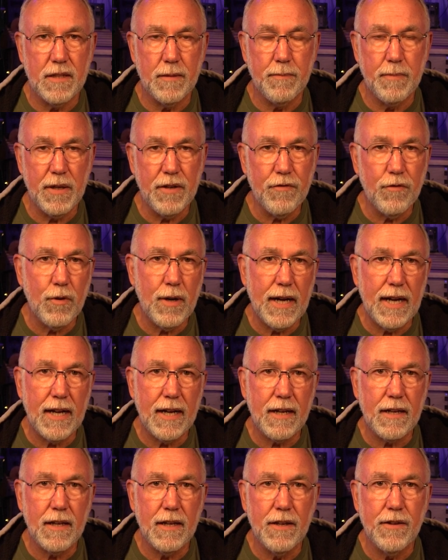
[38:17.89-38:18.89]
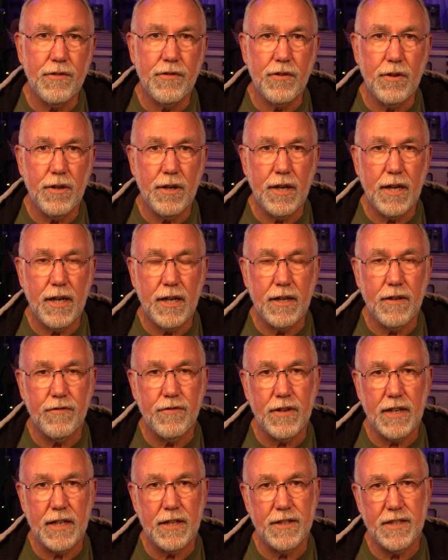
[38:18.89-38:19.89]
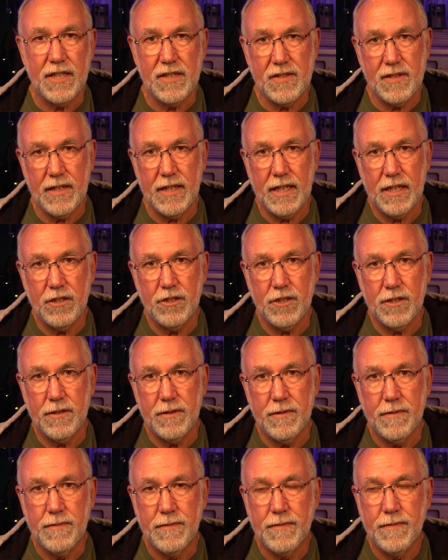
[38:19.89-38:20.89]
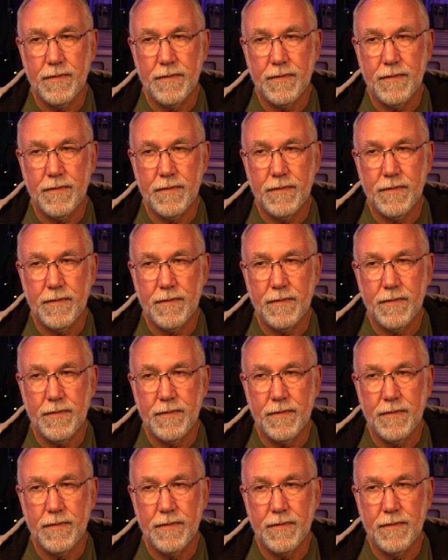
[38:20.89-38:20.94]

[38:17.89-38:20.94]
that a bivouac is not a final destination.